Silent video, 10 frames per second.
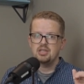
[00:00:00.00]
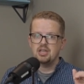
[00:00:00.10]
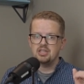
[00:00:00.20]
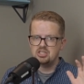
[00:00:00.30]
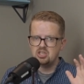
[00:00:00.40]

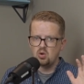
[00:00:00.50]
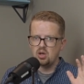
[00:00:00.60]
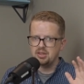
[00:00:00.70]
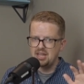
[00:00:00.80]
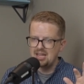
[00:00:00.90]
And so
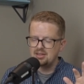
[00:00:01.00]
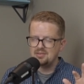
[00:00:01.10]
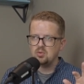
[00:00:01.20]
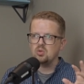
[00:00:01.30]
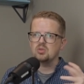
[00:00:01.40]
on that
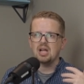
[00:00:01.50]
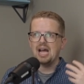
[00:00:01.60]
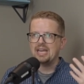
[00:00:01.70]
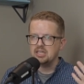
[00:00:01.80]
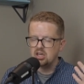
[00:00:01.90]
level,
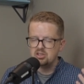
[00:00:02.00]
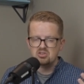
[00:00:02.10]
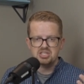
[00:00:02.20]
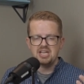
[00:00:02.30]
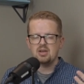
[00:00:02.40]
I can
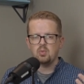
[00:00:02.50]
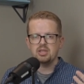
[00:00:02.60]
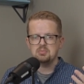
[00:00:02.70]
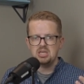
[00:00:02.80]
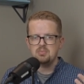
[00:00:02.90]
understand why
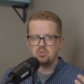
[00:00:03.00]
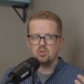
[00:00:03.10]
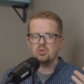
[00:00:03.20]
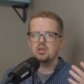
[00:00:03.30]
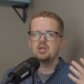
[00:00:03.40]
the
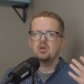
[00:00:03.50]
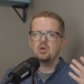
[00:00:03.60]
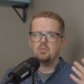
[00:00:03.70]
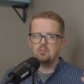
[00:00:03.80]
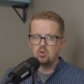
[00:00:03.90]
people
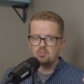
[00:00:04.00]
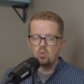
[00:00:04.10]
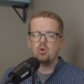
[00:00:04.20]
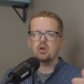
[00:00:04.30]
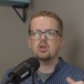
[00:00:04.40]
were
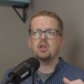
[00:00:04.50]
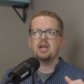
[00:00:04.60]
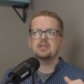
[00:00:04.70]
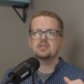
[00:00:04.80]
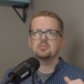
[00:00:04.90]
more
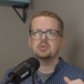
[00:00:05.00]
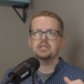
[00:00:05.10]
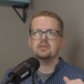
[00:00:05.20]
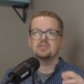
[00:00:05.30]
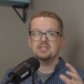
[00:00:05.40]
inclined to
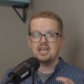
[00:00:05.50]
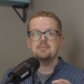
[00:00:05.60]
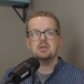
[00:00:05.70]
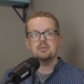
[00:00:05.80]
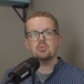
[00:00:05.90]
believe the
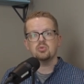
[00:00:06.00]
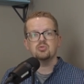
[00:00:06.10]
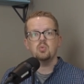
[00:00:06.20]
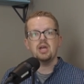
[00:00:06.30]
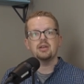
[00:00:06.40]
10 people who
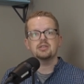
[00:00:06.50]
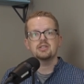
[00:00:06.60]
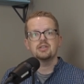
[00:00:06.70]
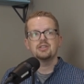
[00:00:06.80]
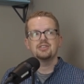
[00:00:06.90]
went
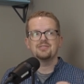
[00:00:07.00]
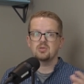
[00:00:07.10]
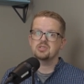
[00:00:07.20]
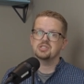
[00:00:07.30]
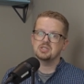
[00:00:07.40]

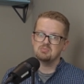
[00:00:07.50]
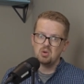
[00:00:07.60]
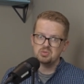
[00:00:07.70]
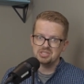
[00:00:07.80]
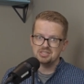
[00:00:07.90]
versus
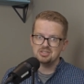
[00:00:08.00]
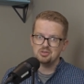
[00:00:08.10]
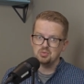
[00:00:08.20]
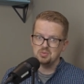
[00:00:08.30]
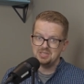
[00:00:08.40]
Moses
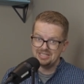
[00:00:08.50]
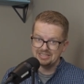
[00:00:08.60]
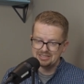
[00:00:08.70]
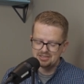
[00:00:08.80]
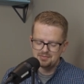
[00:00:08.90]
who didn't.